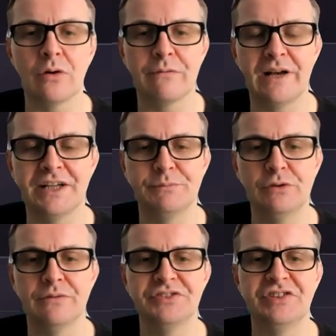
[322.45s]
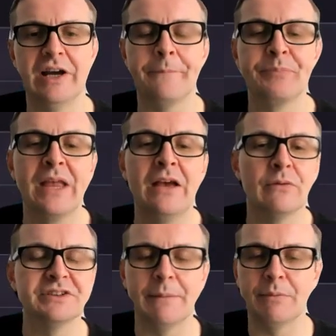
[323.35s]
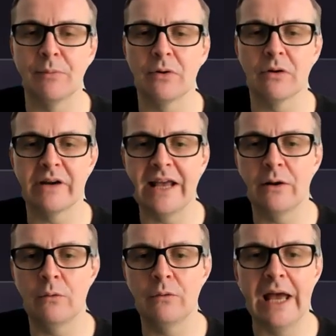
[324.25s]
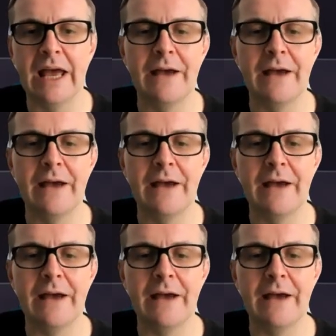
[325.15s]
other fast movers there, for example, a Progredo